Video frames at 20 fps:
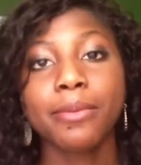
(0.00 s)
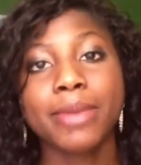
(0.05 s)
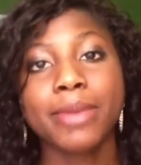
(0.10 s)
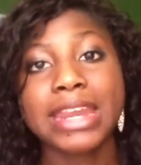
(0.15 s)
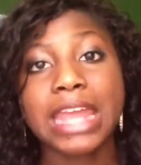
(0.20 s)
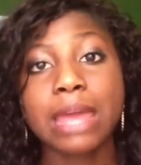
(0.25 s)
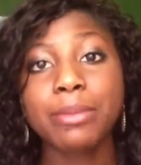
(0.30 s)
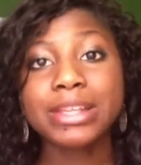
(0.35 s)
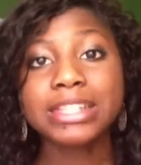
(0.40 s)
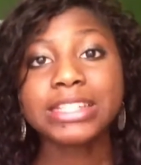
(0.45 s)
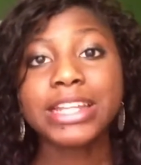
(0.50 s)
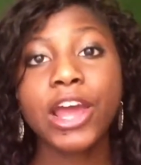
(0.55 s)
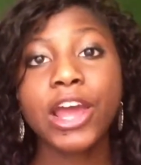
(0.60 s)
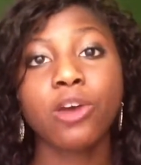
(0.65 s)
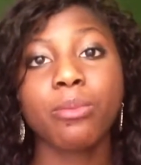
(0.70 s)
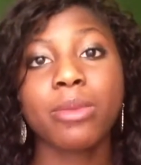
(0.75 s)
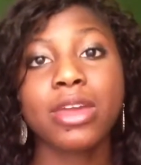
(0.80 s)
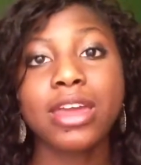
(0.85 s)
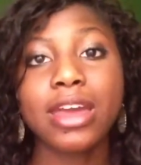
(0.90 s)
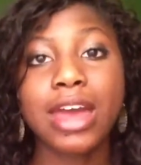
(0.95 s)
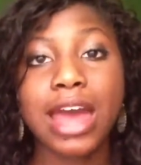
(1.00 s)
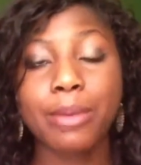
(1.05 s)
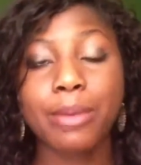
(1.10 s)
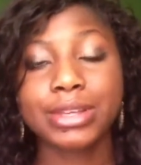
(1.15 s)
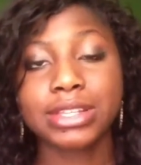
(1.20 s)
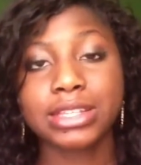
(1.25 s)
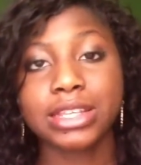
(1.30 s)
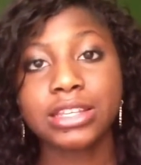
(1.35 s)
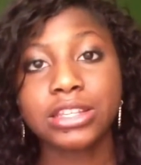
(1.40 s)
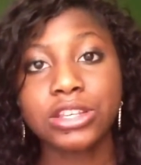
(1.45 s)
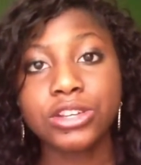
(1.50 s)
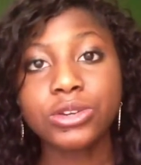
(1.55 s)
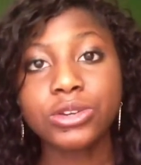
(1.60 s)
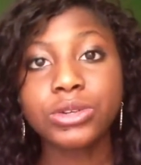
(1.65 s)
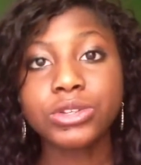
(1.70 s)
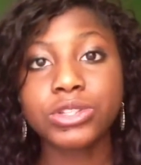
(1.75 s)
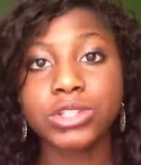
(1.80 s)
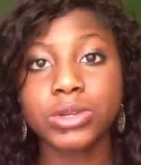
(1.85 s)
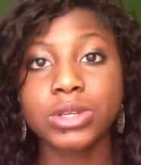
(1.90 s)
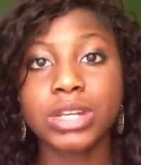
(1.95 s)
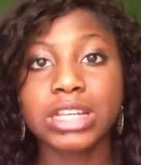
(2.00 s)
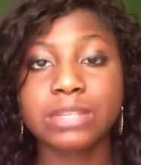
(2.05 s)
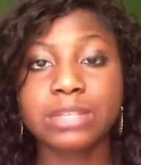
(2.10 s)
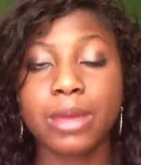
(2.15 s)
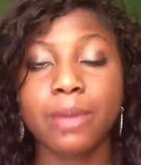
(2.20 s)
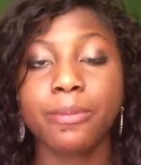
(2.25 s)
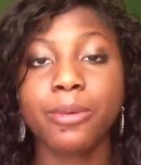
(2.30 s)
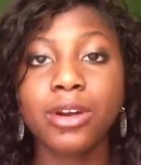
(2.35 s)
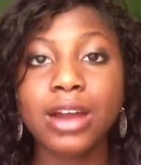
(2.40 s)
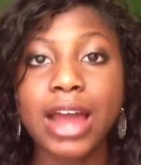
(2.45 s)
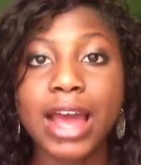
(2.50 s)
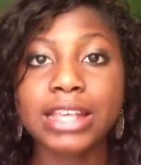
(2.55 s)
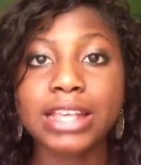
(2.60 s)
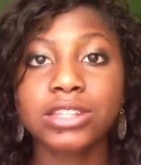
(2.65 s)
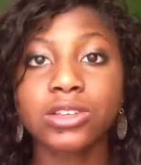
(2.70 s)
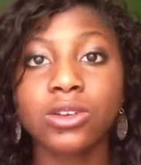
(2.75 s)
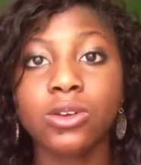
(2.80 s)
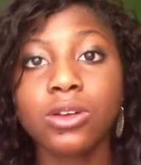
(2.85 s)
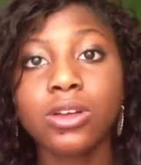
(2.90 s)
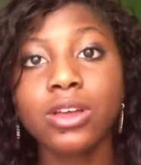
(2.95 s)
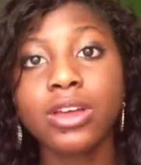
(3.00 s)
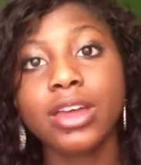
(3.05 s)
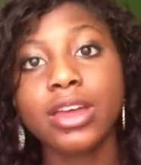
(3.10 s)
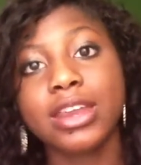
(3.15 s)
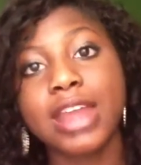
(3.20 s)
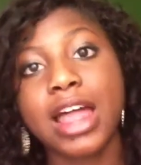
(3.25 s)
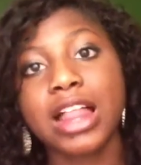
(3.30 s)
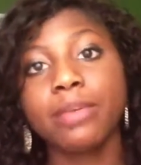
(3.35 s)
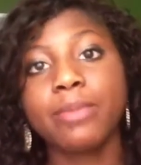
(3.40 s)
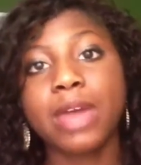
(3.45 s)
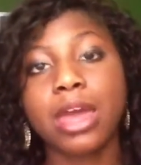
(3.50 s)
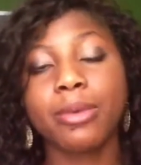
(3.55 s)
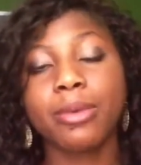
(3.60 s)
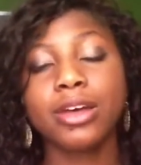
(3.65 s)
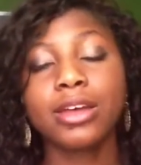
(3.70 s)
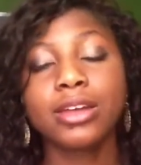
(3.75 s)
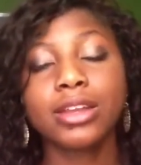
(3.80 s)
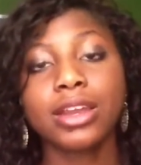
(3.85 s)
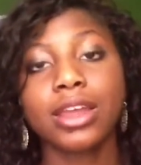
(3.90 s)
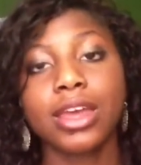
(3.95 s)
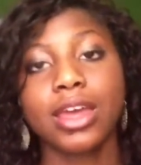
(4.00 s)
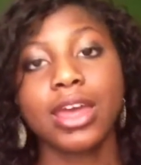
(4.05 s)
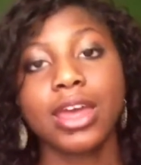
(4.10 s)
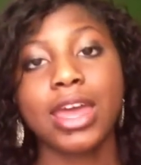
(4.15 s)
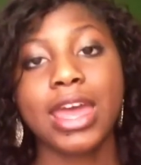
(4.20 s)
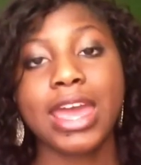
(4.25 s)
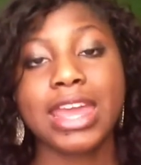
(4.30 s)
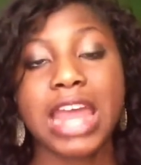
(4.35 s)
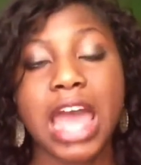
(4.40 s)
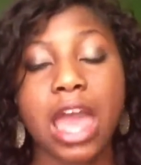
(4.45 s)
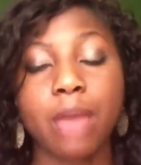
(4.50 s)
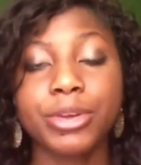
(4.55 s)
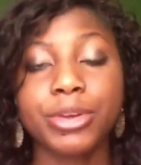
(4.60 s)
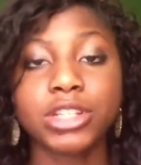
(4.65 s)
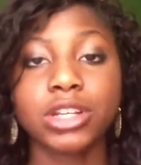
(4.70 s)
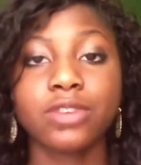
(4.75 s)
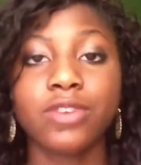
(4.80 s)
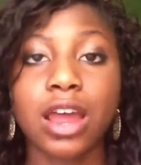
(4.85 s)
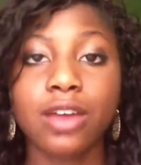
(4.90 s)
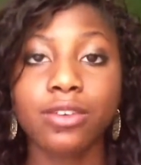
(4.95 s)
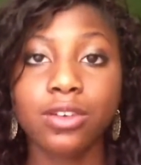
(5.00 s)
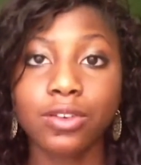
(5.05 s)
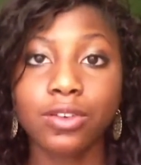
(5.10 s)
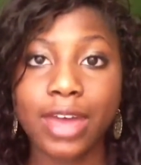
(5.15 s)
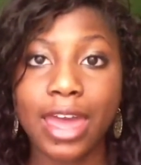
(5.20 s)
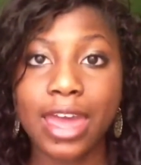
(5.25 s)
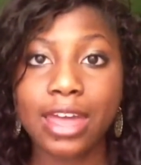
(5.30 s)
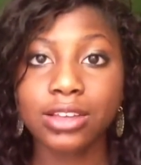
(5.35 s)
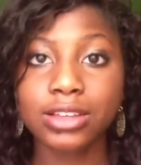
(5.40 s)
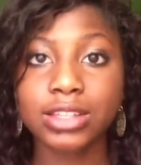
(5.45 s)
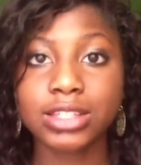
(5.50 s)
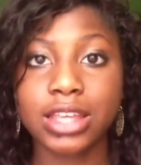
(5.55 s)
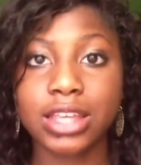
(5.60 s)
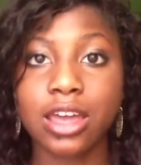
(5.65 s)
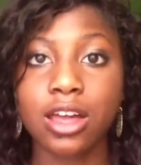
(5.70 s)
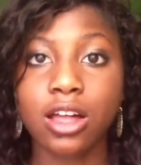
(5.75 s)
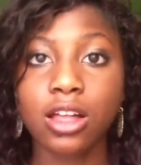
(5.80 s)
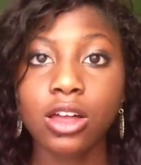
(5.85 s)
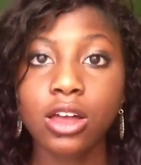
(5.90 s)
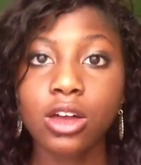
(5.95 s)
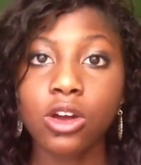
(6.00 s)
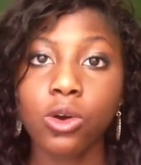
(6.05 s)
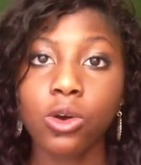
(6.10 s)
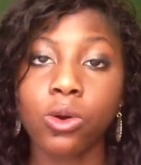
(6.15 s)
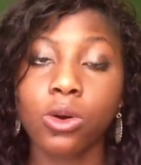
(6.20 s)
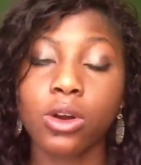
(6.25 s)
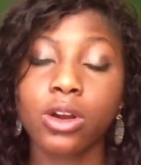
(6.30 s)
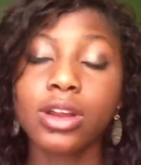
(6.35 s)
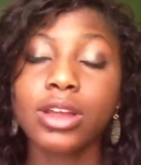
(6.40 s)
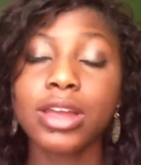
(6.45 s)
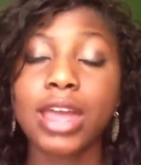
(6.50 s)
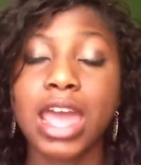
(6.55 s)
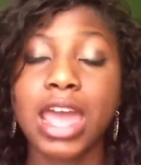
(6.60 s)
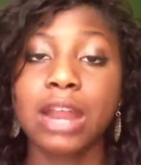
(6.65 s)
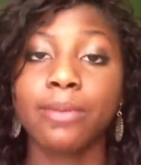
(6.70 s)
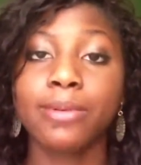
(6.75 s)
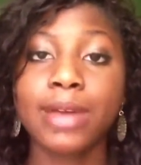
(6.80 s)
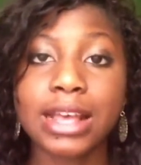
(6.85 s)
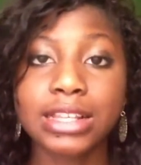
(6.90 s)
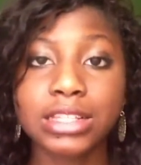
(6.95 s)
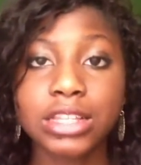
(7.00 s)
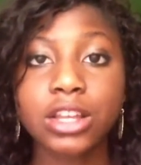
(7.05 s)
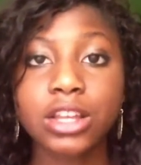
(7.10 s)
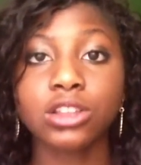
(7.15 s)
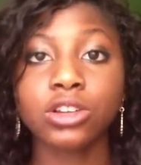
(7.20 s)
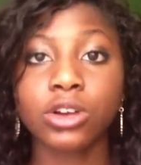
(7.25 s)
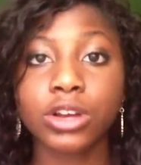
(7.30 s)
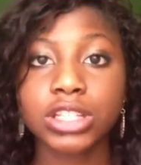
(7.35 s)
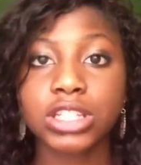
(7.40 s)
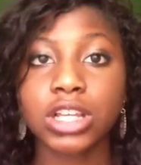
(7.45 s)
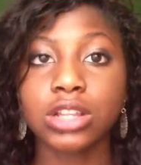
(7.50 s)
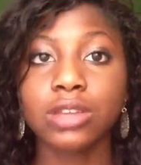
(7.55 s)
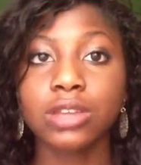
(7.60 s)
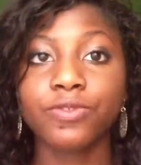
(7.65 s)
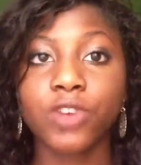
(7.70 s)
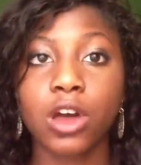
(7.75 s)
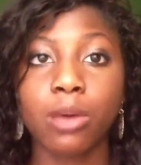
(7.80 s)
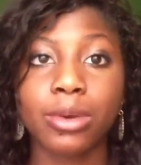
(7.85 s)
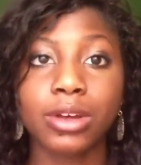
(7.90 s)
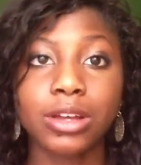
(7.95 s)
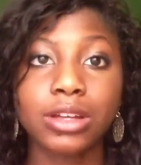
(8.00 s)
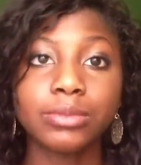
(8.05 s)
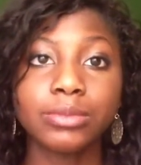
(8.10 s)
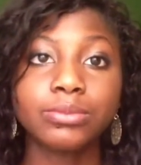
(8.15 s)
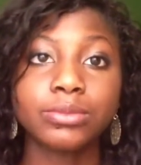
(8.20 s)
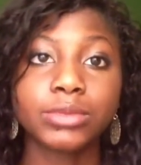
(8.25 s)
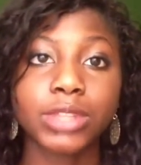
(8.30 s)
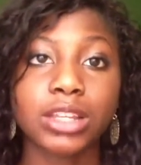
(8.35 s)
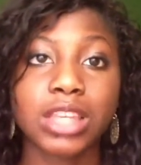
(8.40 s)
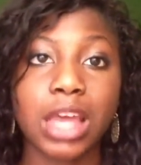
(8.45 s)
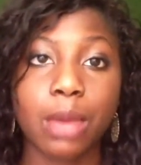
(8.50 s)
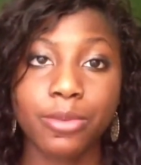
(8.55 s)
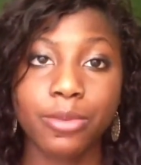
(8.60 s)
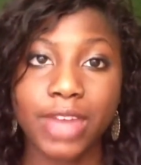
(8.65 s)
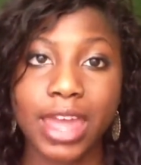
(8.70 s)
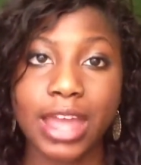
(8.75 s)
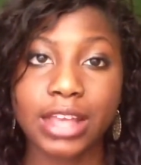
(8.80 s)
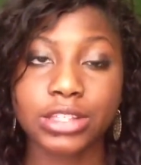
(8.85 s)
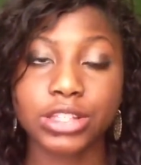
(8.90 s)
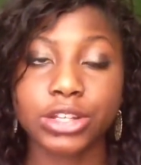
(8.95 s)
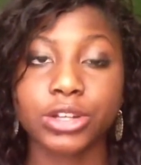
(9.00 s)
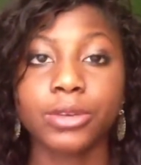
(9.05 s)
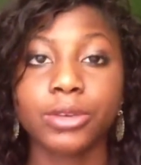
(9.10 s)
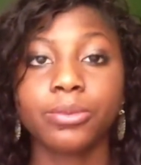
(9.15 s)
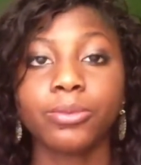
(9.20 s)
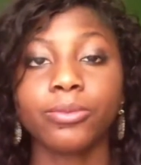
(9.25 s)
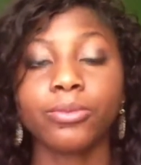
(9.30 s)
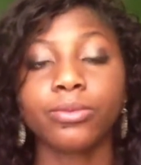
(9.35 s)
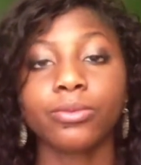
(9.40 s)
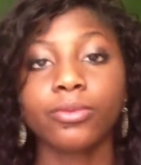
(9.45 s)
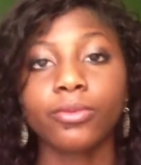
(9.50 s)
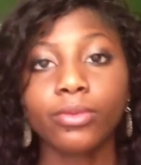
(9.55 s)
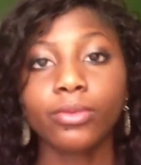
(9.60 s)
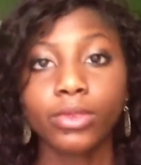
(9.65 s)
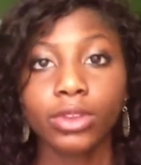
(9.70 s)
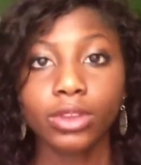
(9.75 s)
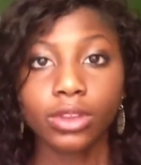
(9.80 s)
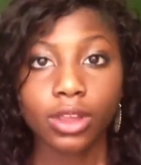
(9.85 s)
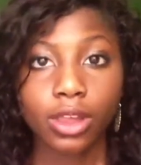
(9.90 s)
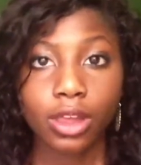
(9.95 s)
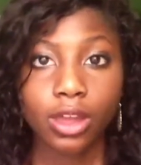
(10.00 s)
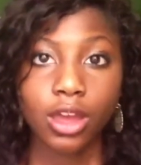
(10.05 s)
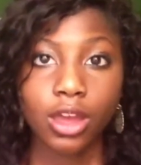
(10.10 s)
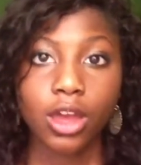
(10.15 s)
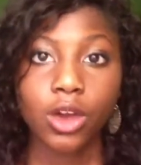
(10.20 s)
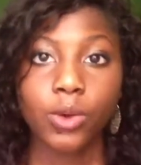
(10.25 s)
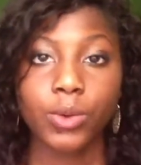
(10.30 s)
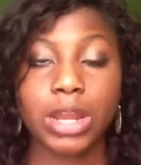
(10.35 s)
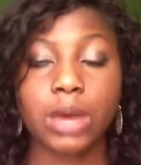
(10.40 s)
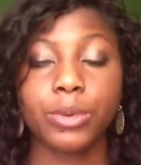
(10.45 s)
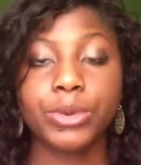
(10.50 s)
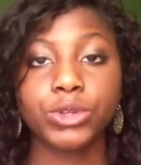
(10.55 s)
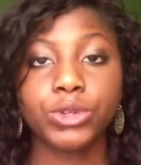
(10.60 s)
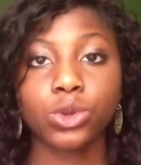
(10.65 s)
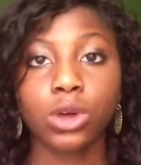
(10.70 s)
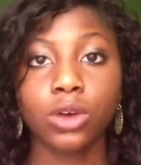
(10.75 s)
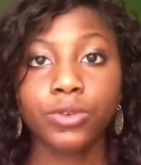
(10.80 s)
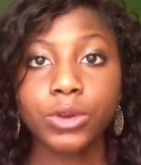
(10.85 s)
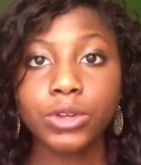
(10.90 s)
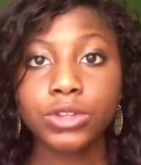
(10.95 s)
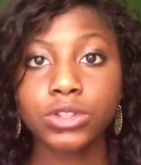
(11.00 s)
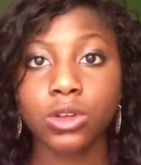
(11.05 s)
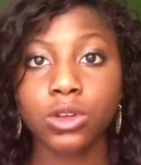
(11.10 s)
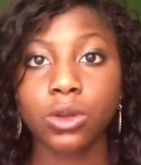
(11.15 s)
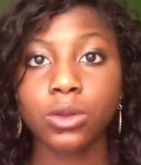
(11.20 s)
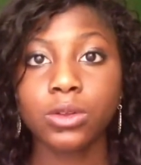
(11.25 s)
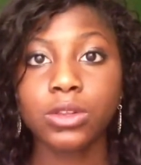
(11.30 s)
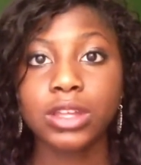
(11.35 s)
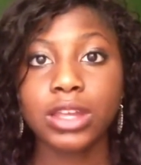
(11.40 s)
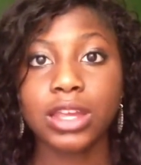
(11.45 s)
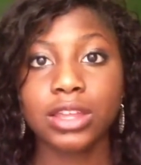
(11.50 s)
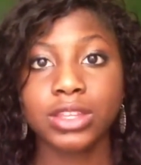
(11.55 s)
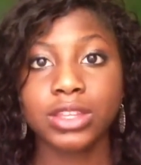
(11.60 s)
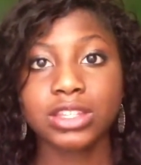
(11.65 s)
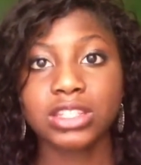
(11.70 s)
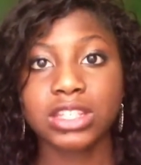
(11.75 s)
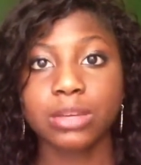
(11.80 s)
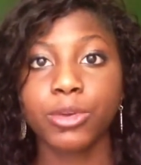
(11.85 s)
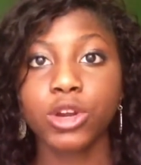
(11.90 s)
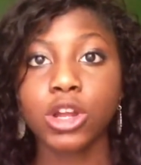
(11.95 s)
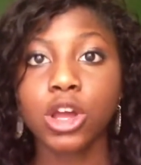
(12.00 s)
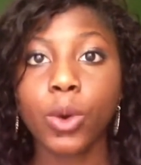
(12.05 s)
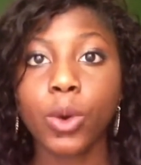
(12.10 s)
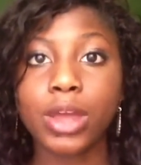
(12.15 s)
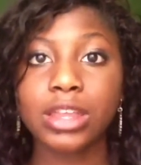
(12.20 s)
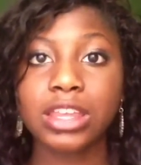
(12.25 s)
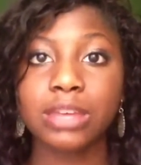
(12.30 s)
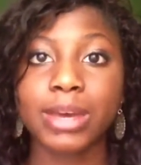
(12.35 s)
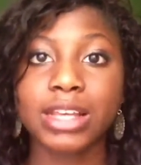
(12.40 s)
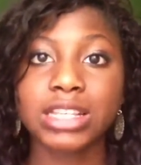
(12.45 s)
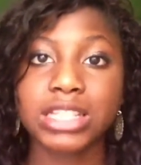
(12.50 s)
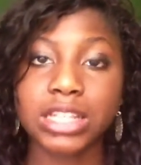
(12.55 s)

My name is Naomi. I'm a 16 year old student at Springport High School in Alabama, and I am a survivor of ALCL, or anaplastic large cell lymphoma, a type of cancer. When I was 12 years old, in the summer going into my